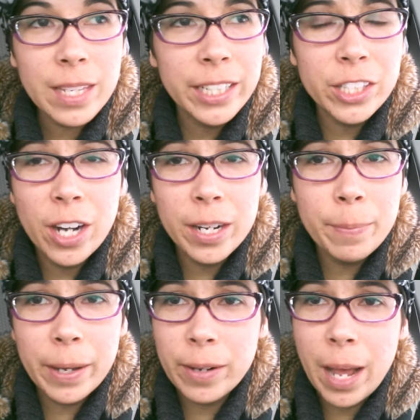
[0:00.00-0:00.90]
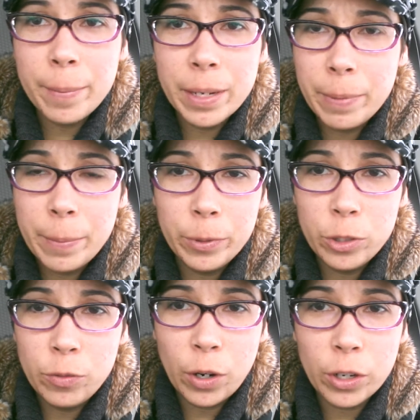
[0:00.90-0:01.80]
It's not about how many people
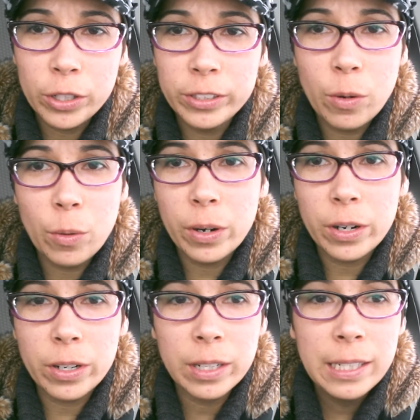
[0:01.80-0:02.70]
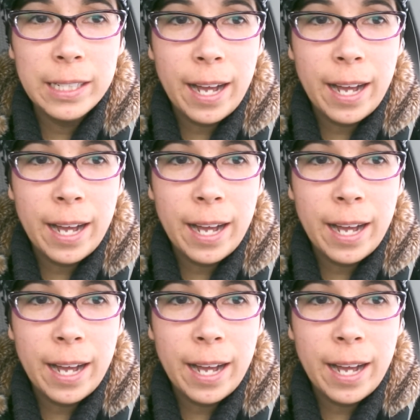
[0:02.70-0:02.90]
you've hurt or